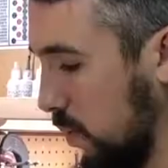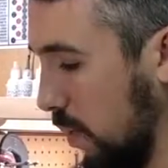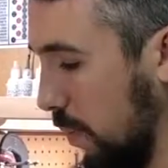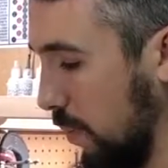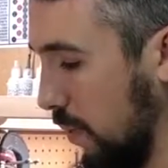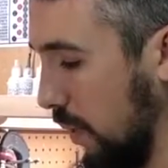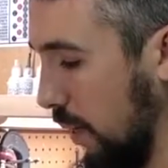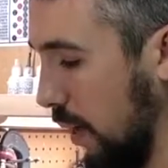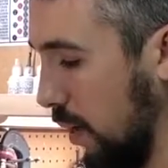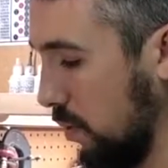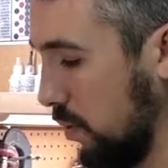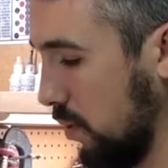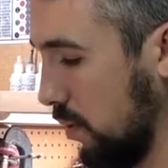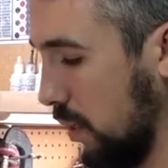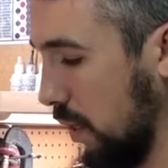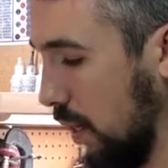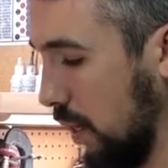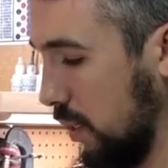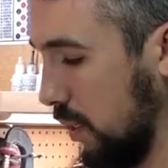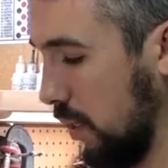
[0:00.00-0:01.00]
Something else
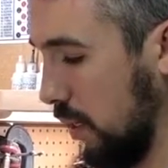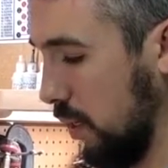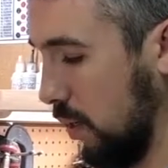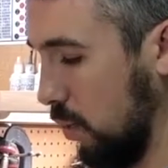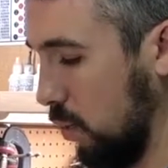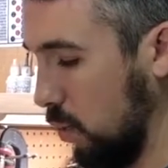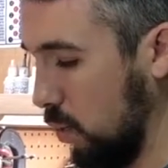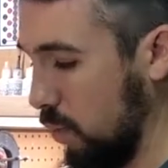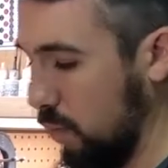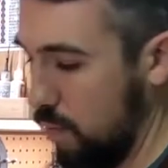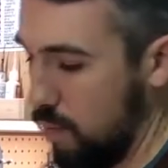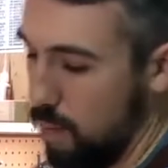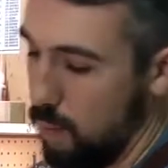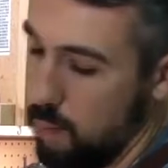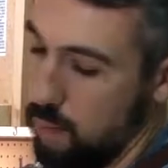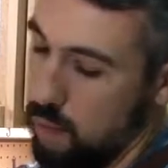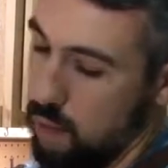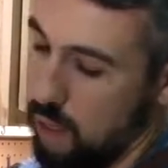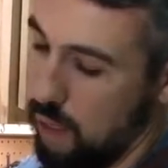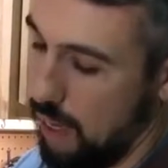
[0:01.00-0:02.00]
that I did
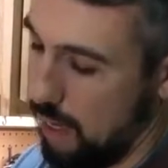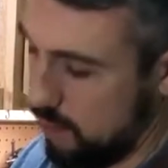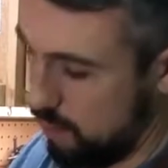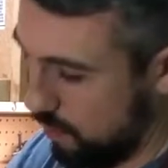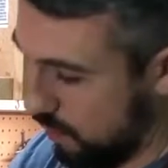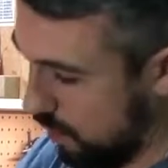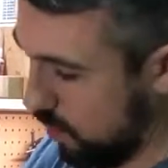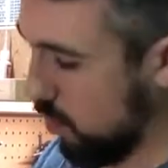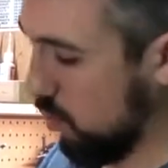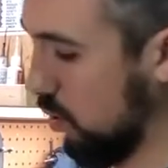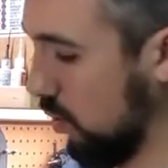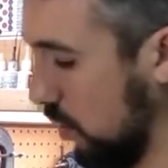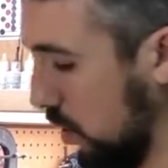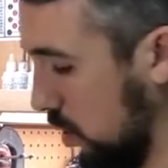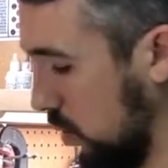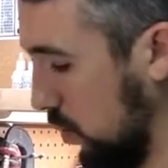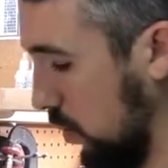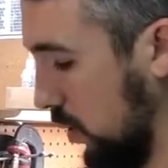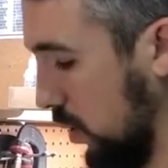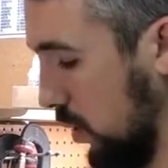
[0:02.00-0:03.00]
from the last video to
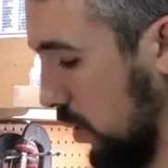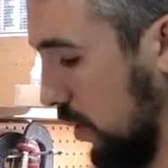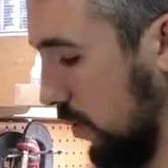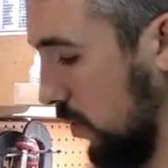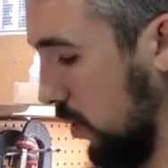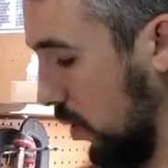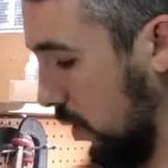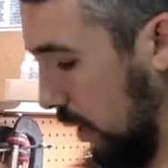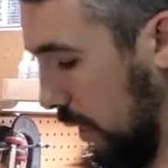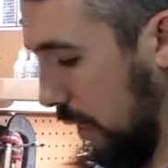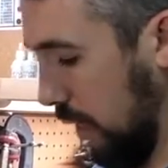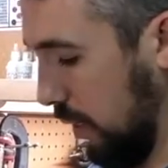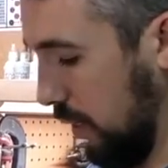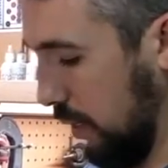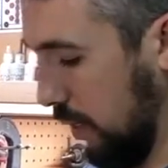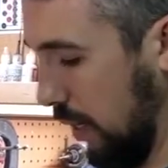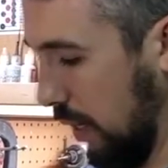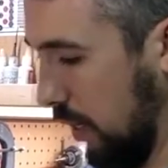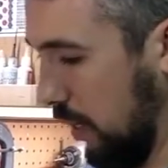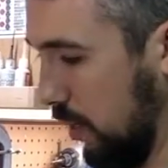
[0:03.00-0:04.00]
this one is I've gone ahead
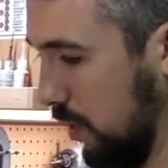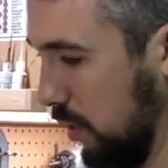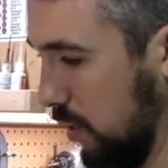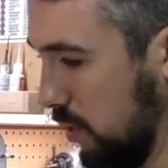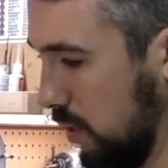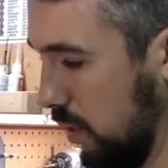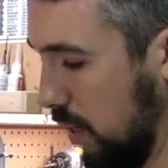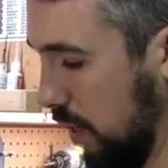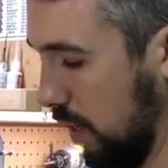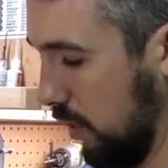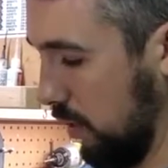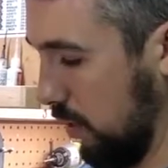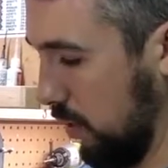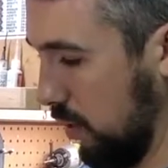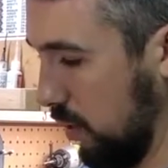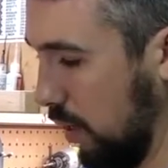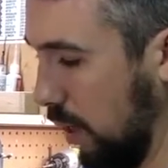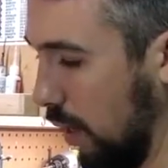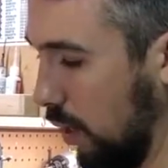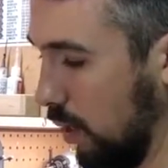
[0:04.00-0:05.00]
and gotten this neck
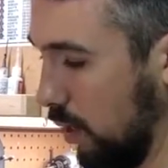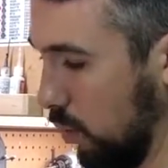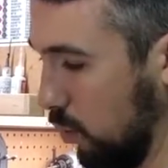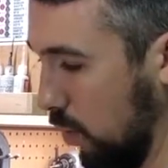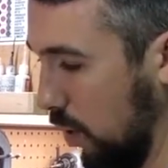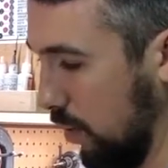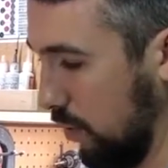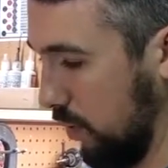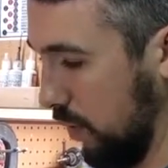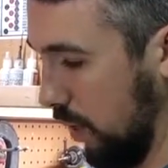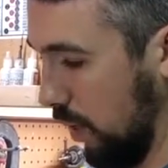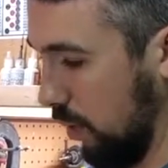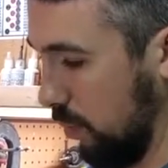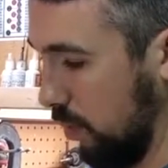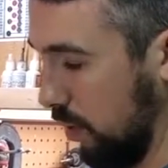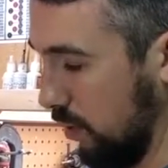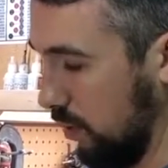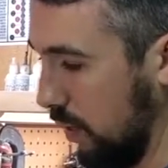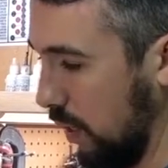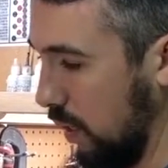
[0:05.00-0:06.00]
not only rough cut,
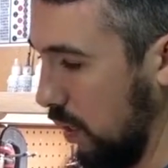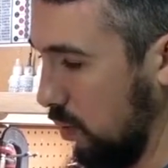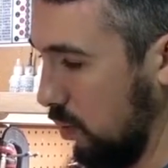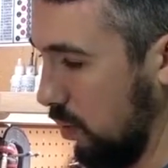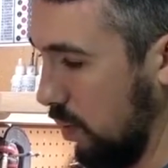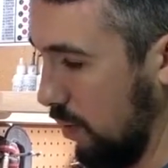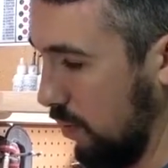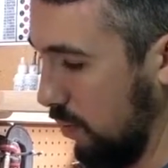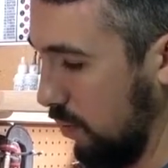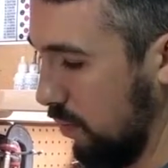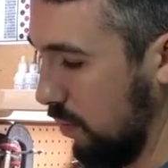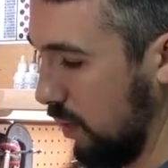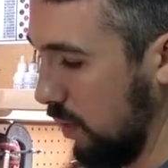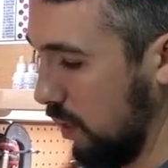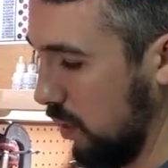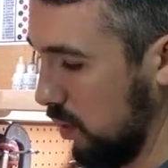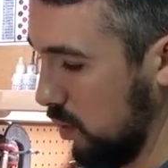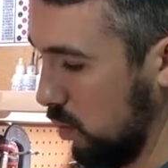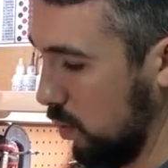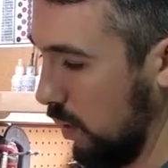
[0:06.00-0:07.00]
but I've got it rough
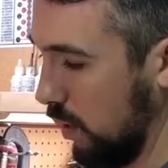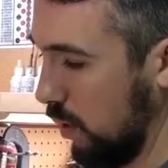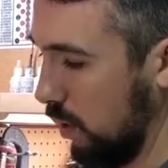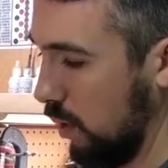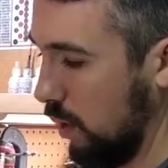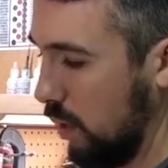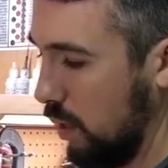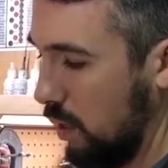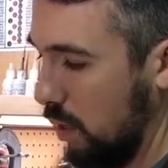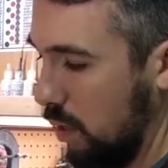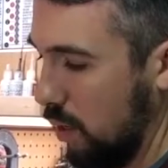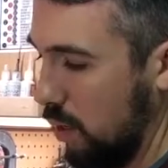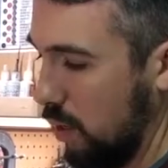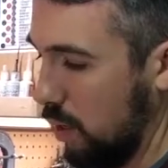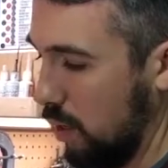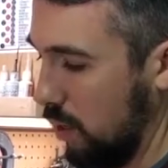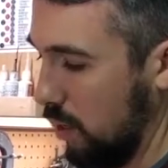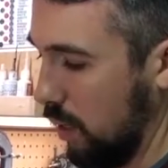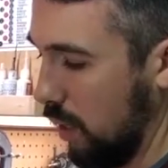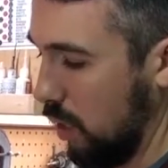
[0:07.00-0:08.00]
fitted as well.
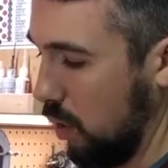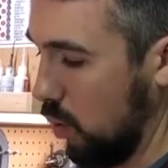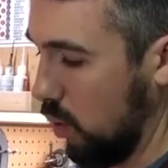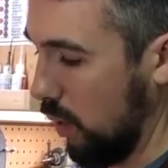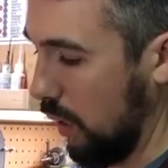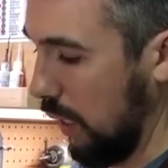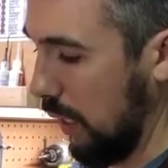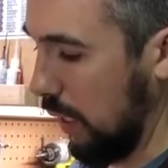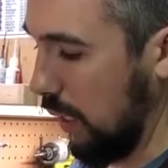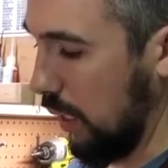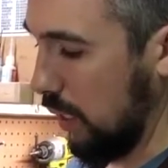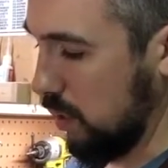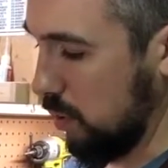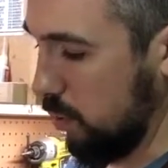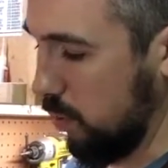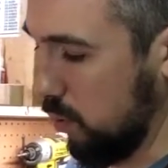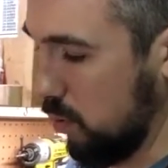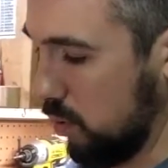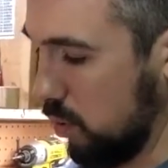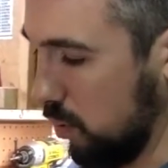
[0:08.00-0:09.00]
On a ukulele as
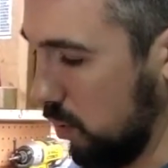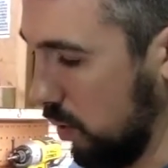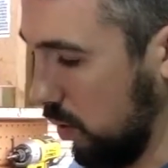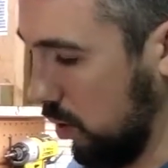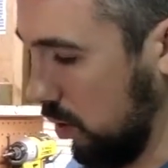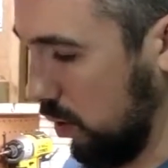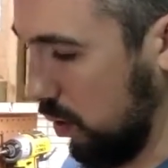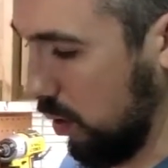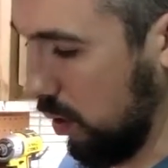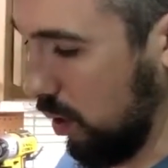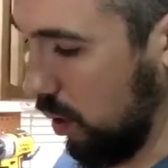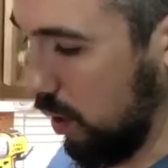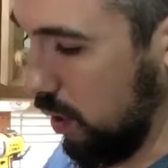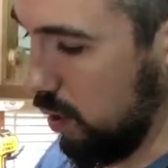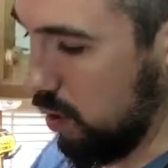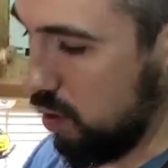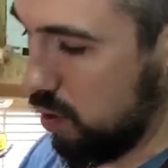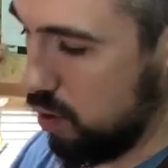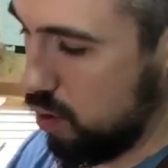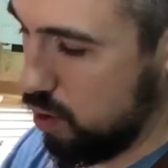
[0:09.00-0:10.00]
opposed to a guitar,
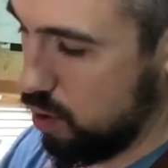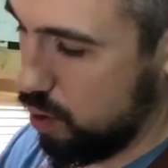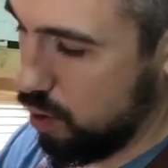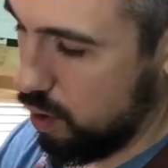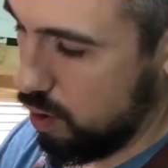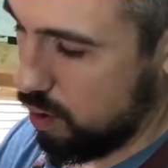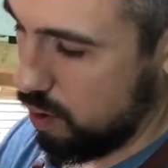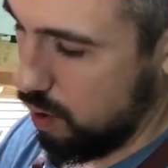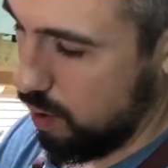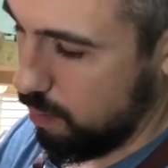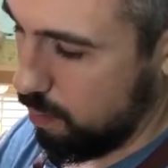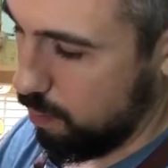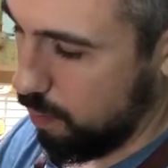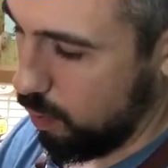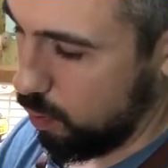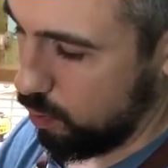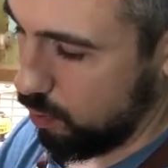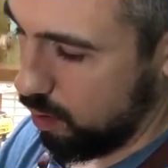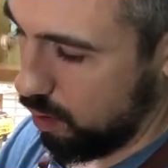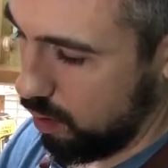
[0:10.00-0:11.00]
it's just a
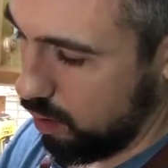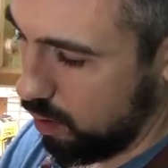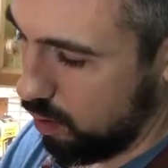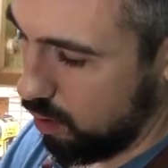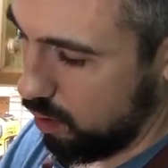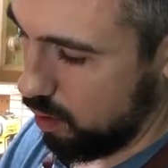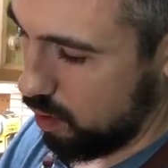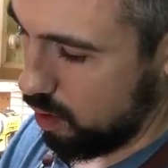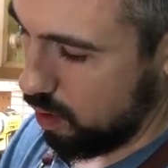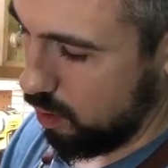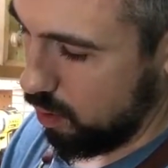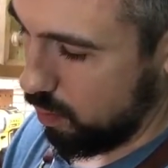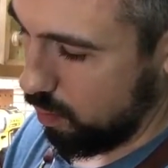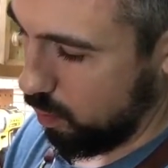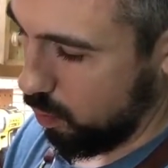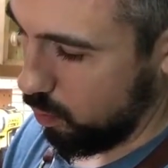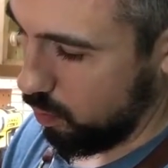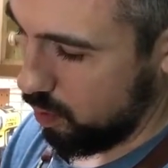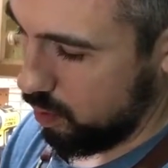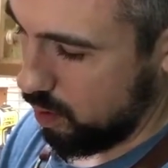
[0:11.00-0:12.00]
bolt-on. There's no
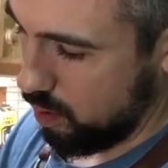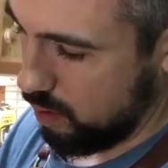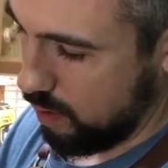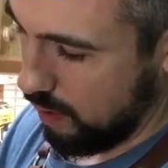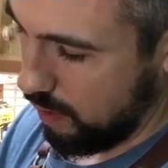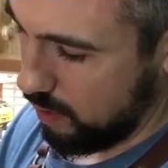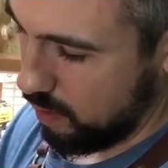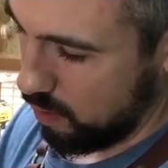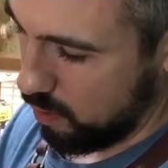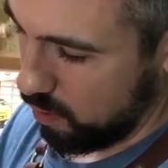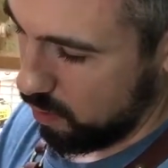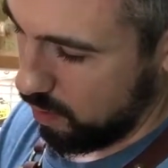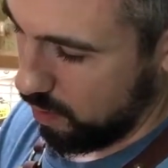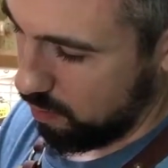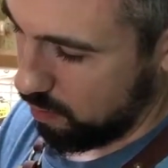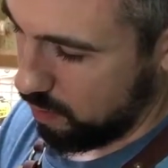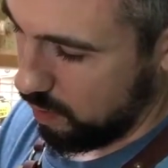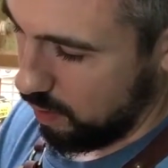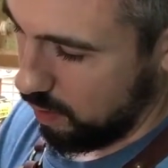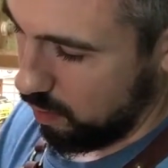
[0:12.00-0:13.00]
mortise and tenon or
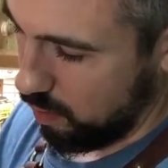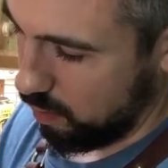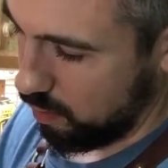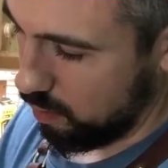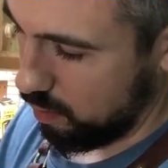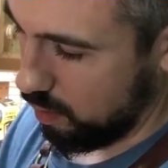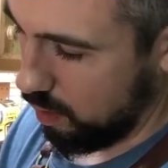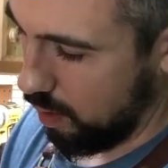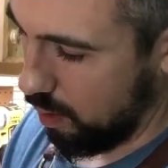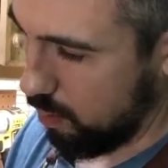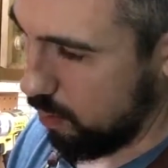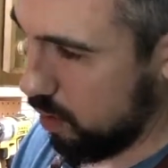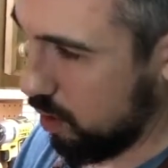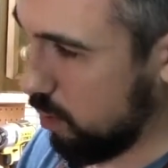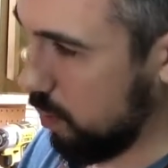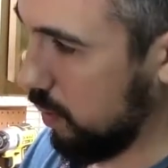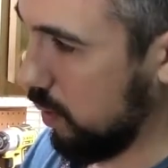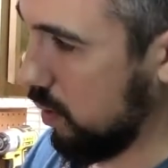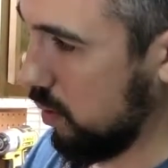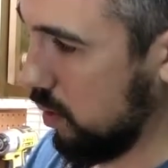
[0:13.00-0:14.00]
dovetail,
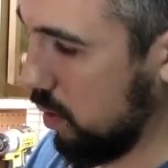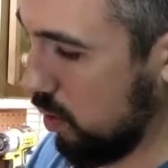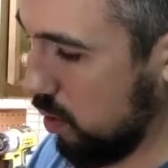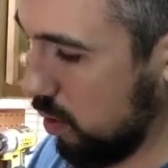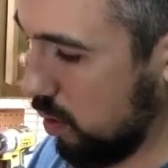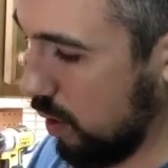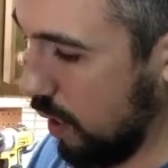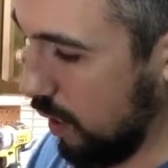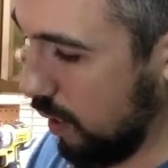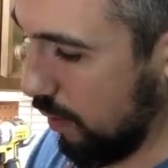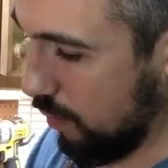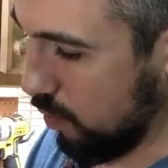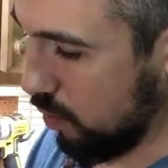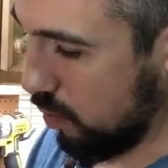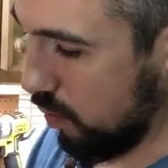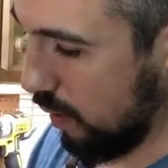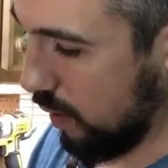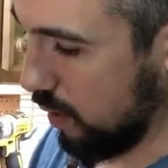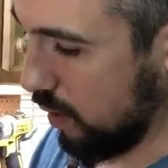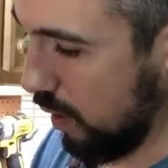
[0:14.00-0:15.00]
just because there's not enough
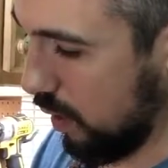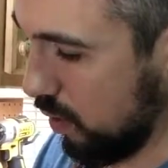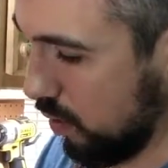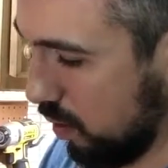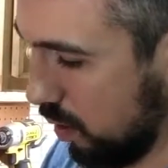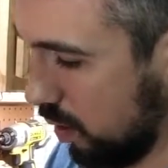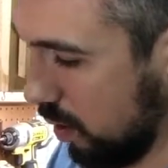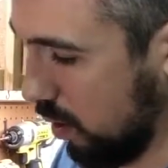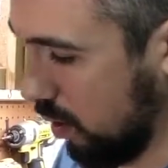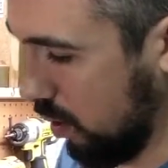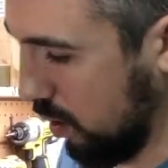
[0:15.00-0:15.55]
string tension.